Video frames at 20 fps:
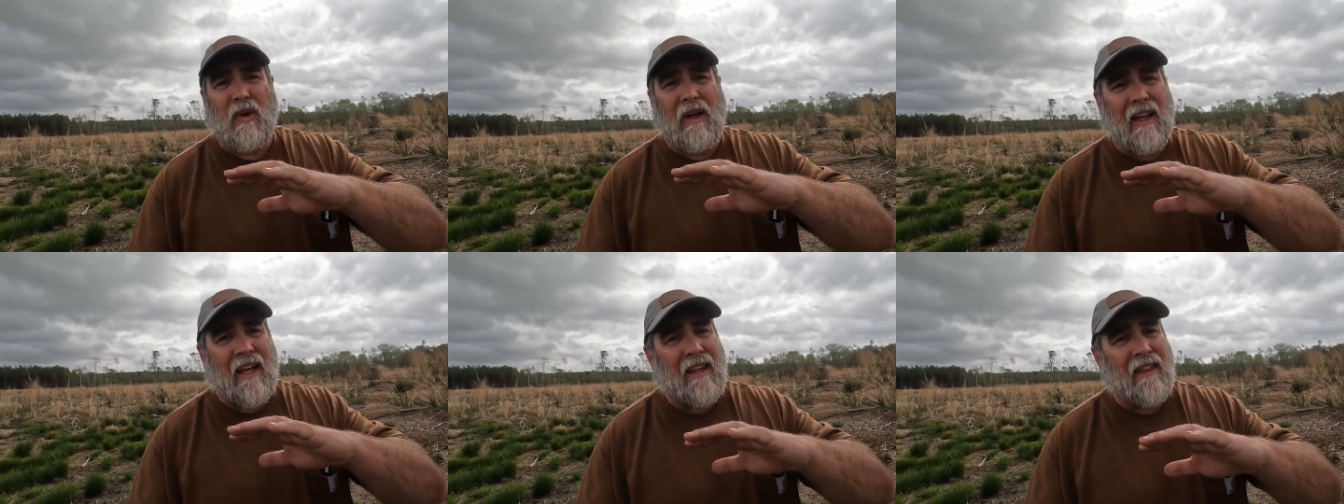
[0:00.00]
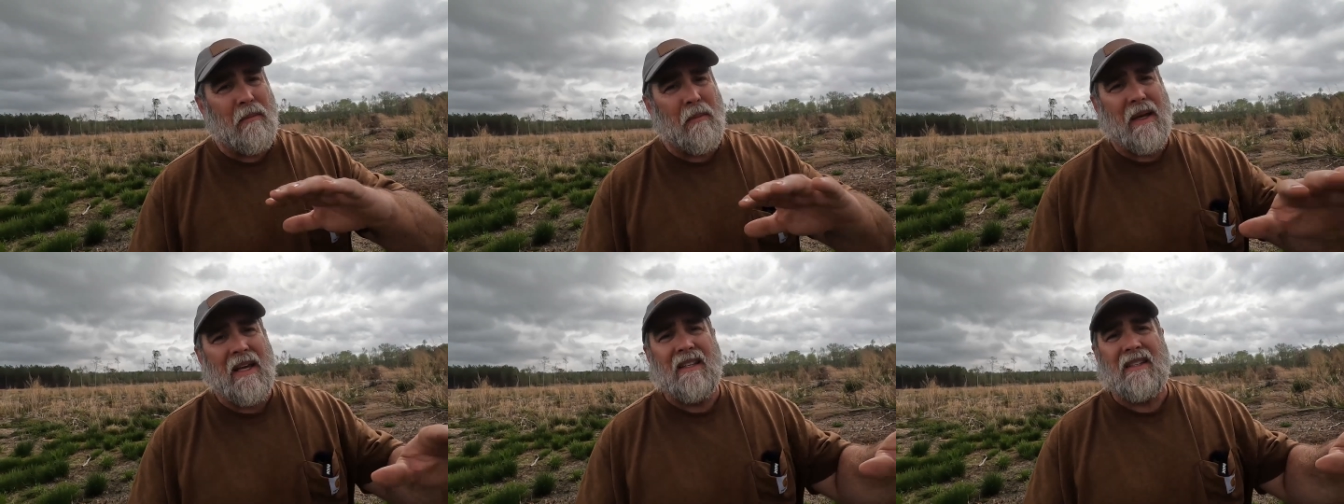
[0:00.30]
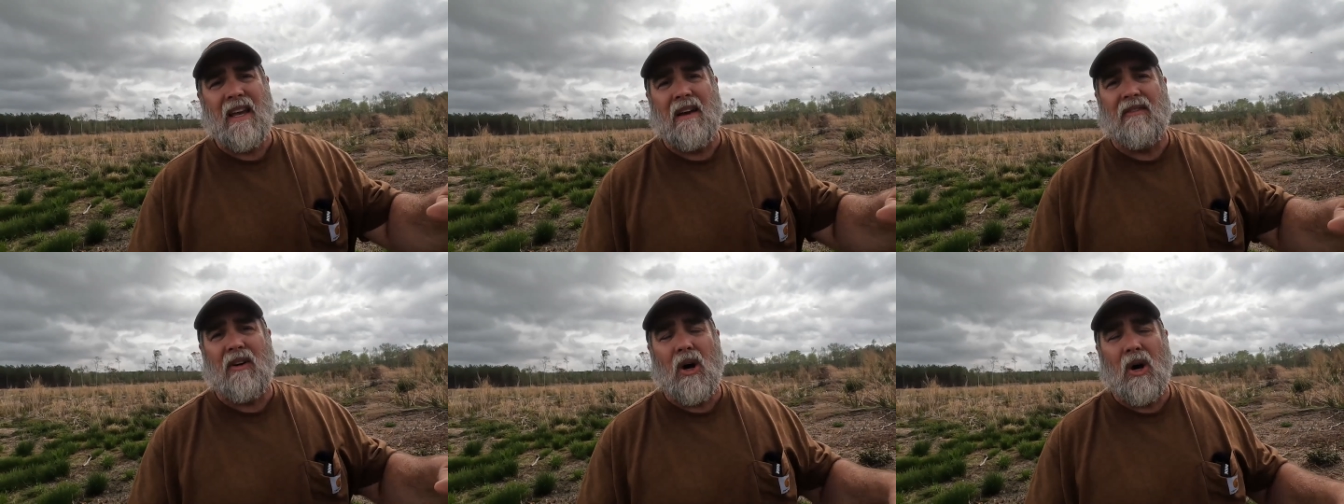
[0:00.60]
We let the bees
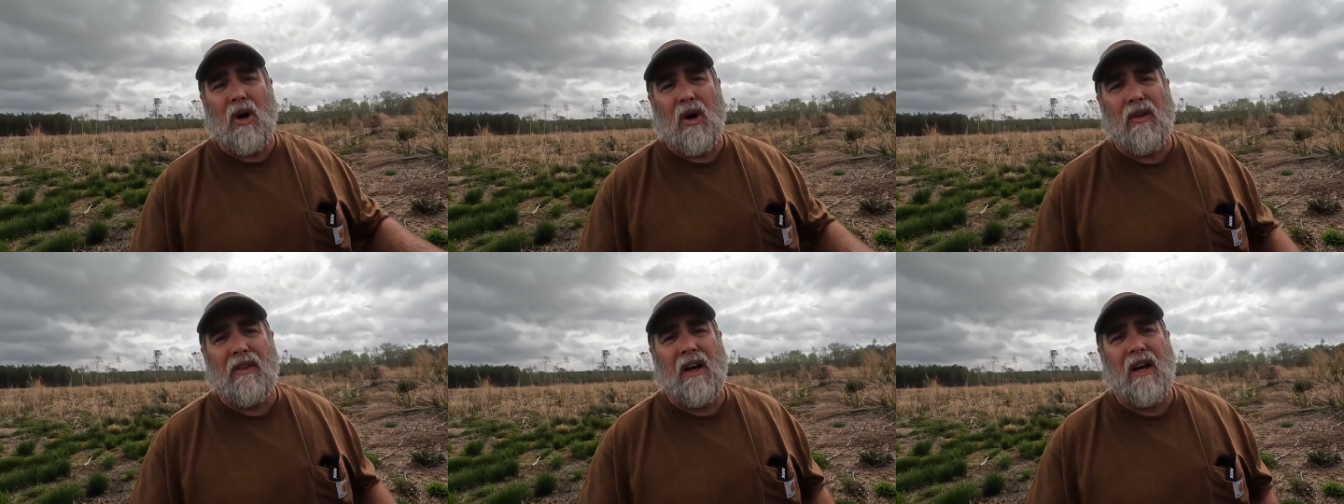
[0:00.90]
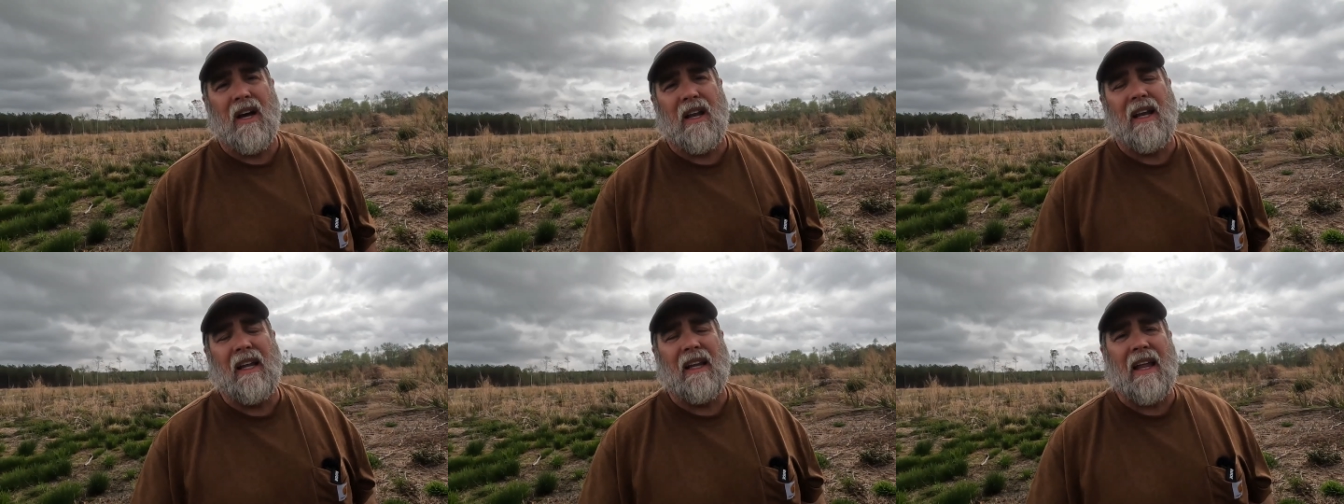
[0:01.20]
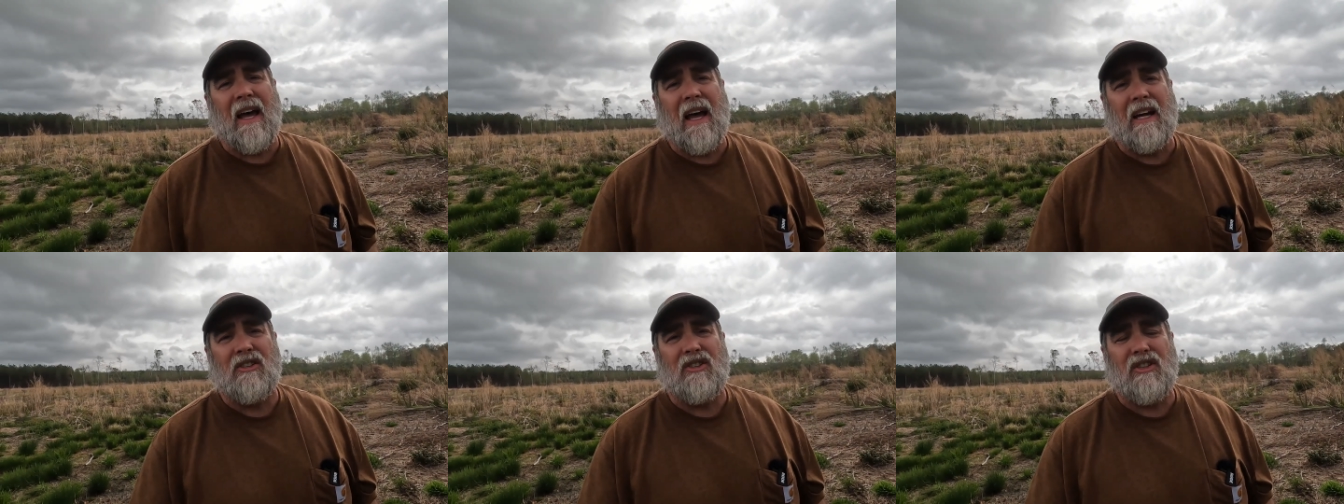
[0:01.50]
have all the honey
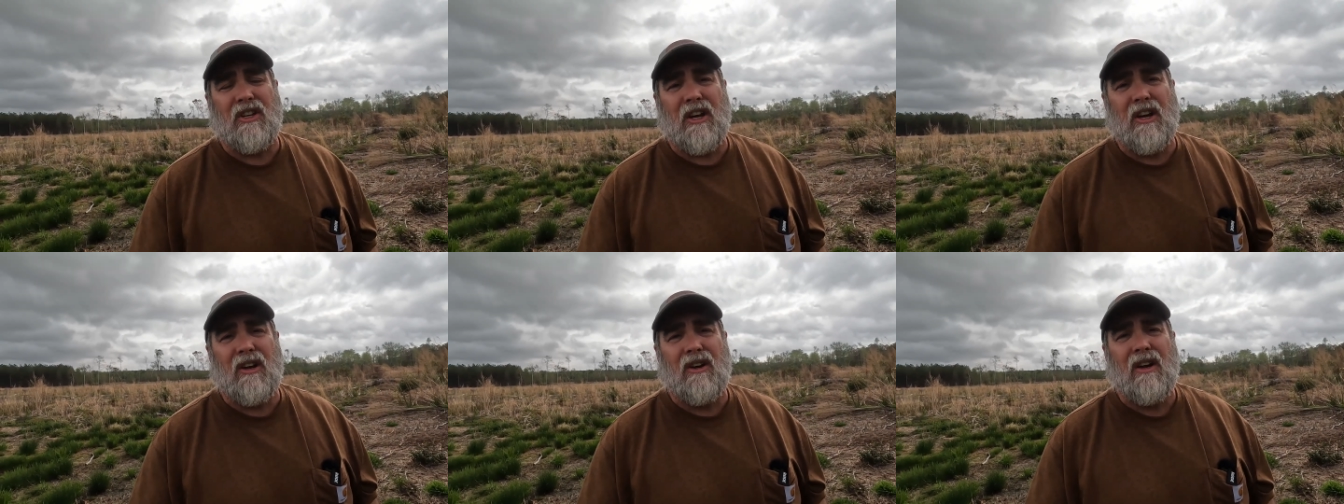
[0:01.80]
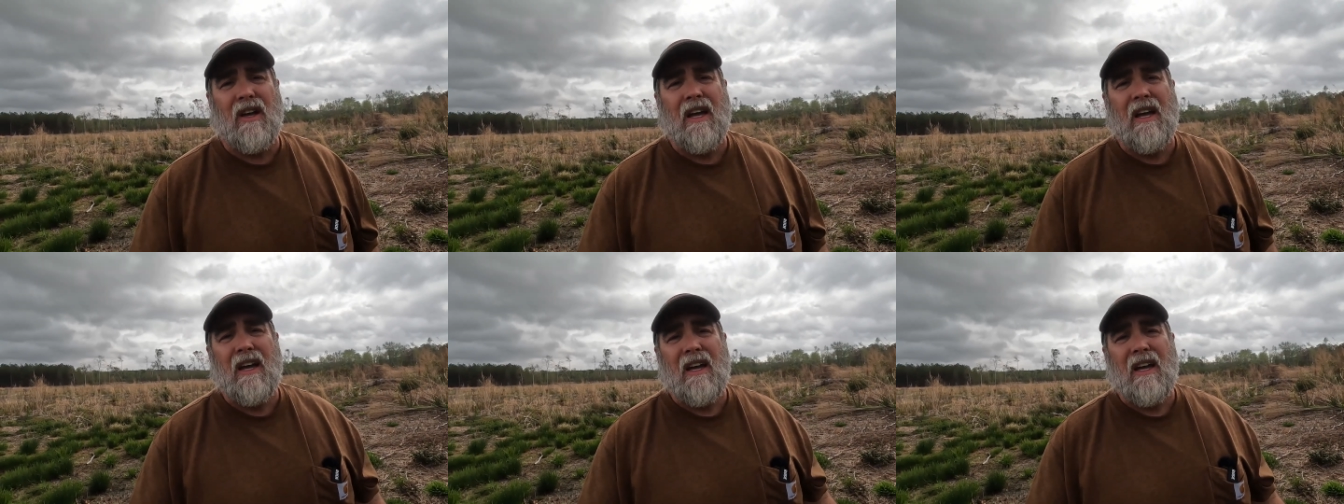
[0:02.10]
last year.